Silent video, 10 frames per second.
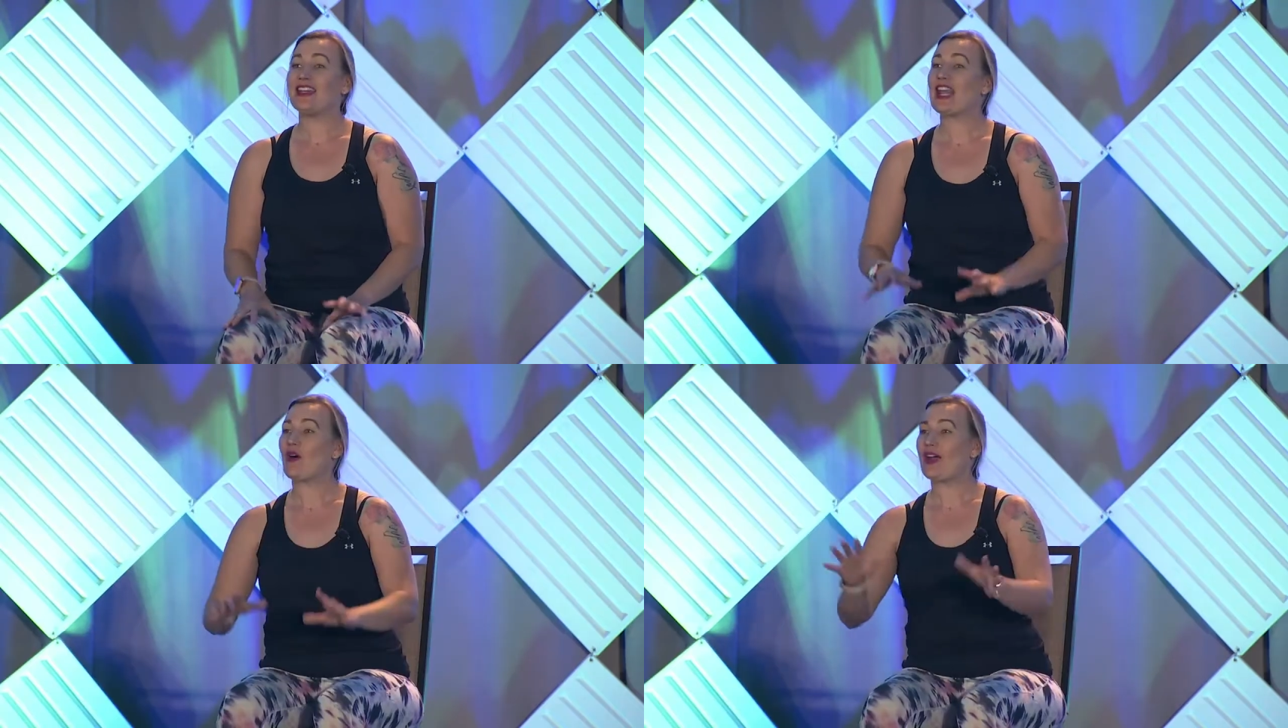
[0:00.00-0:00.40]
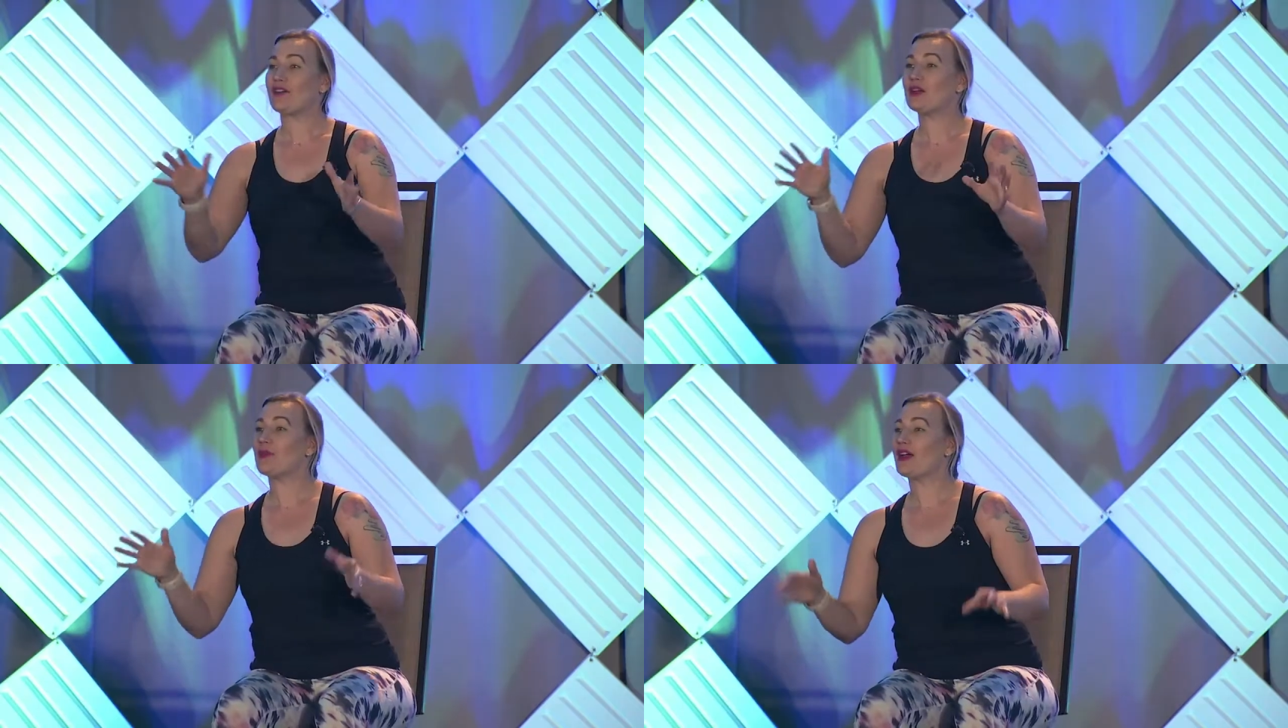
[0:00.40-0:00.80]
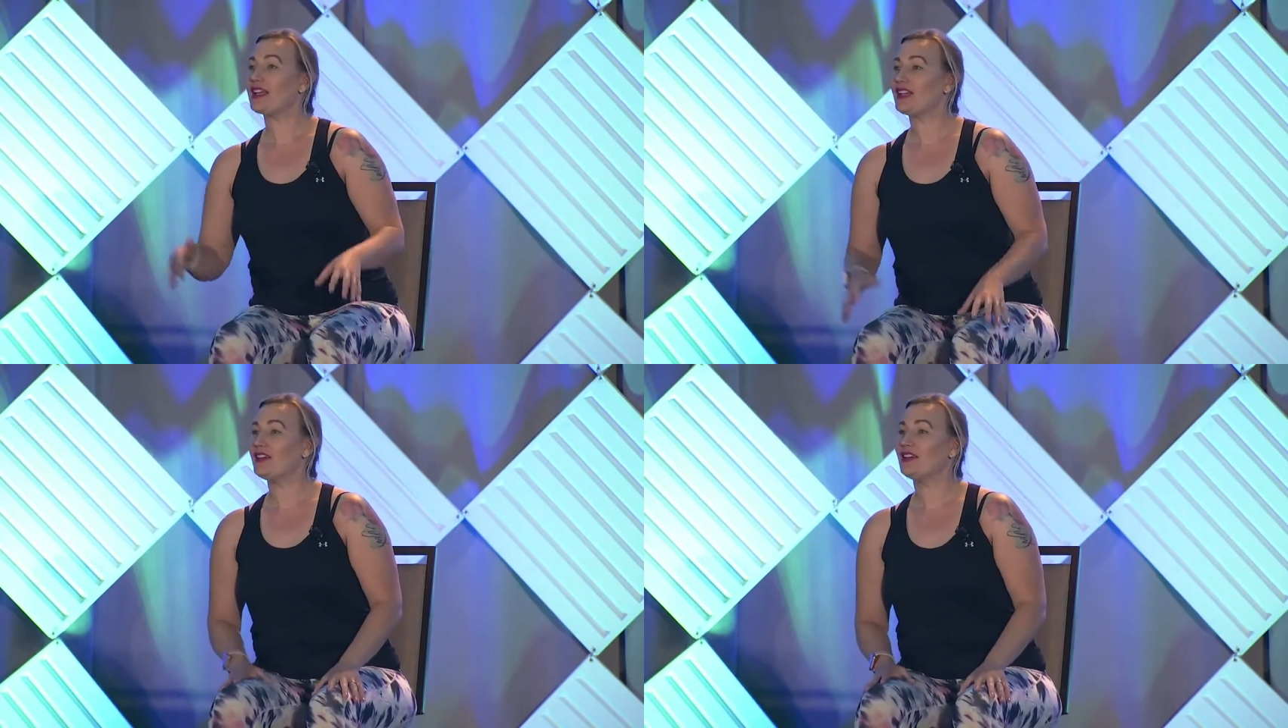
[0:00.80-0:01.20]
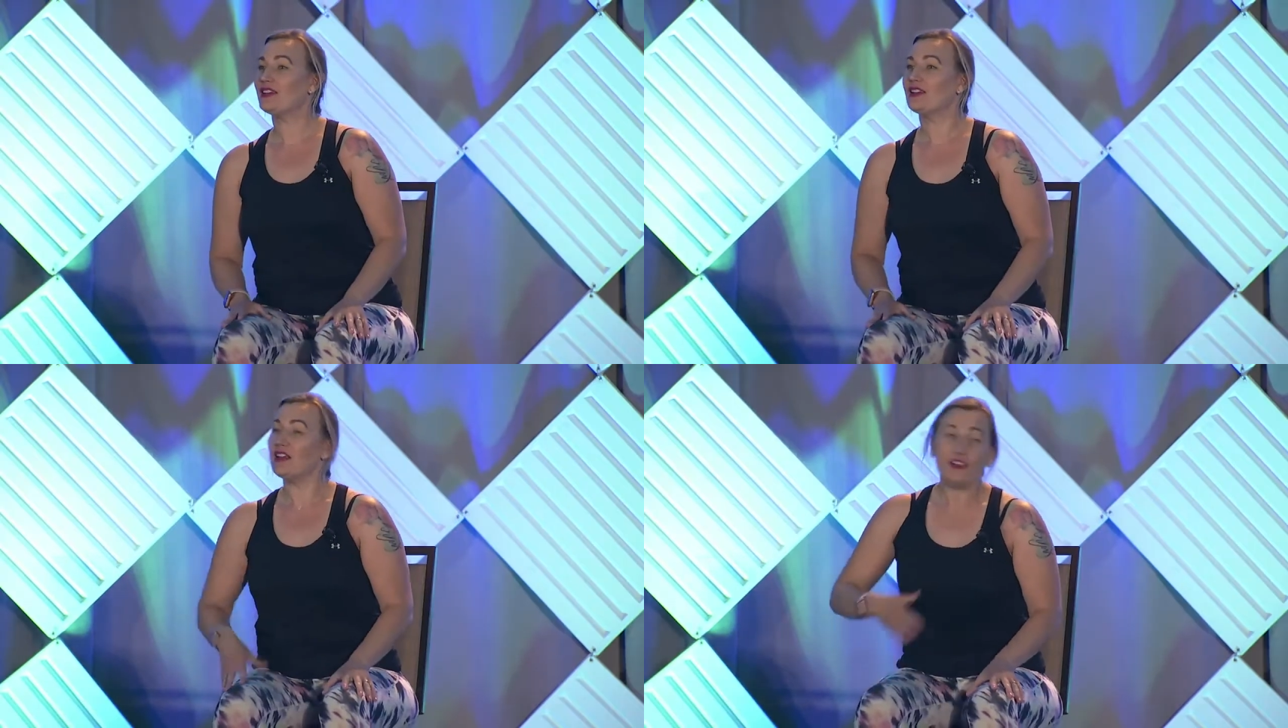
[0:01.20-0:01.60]
"Now everybody
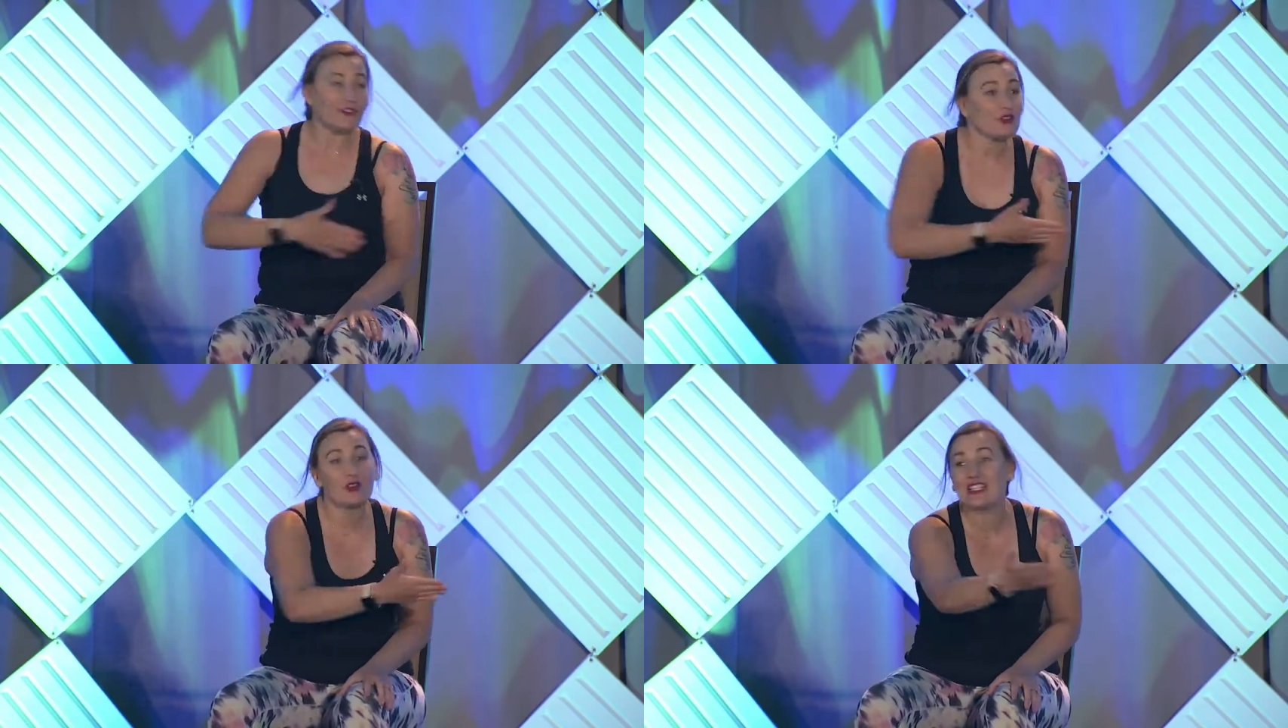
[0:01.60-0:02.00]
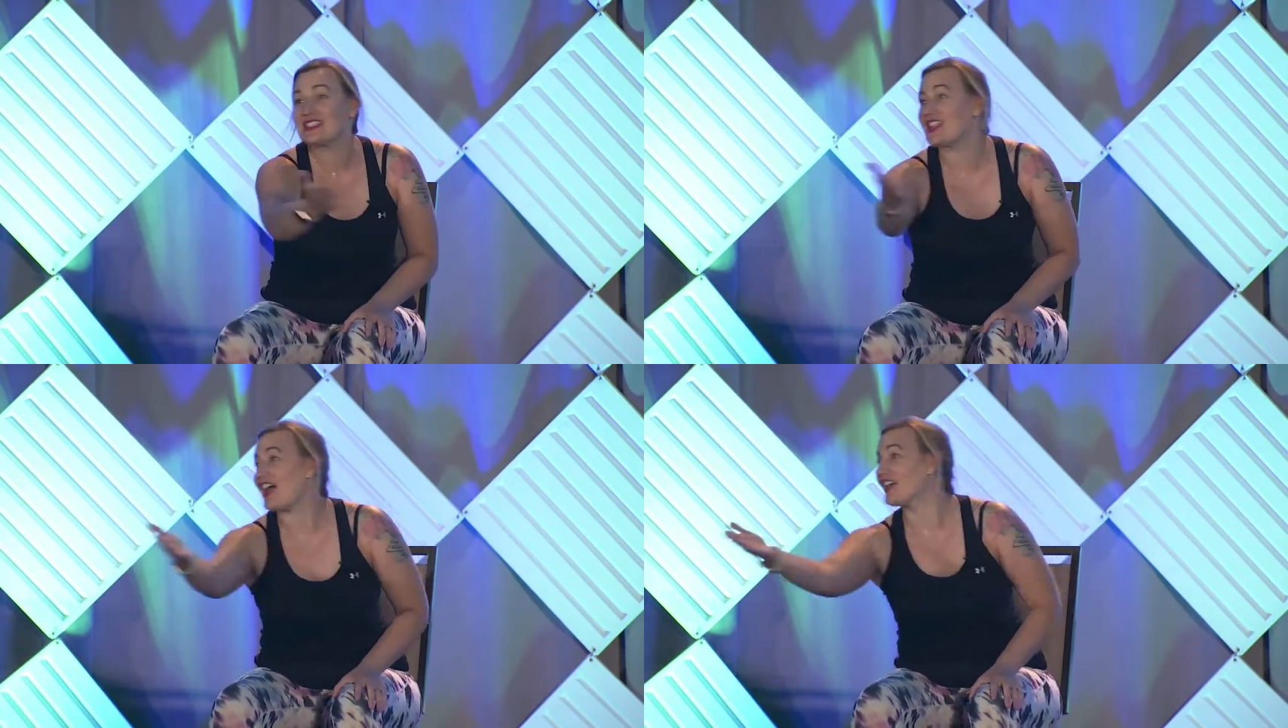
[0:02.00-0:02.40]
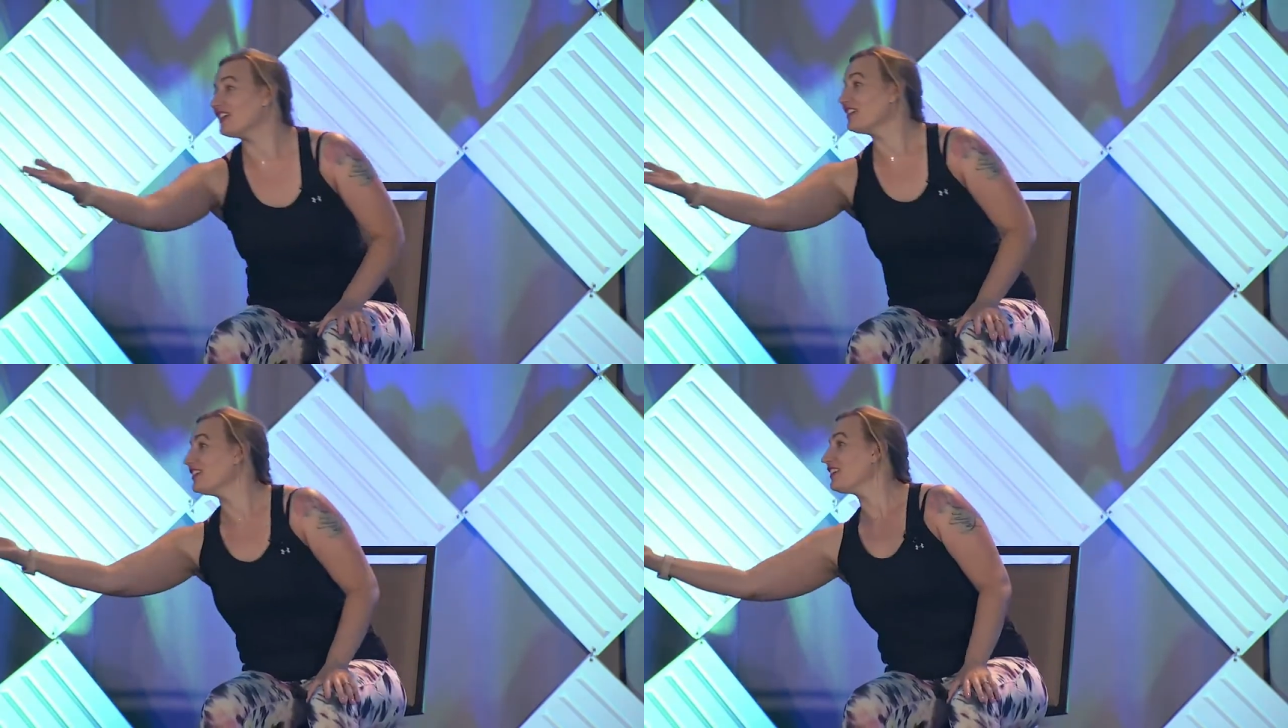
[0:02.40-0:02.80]
freestyle."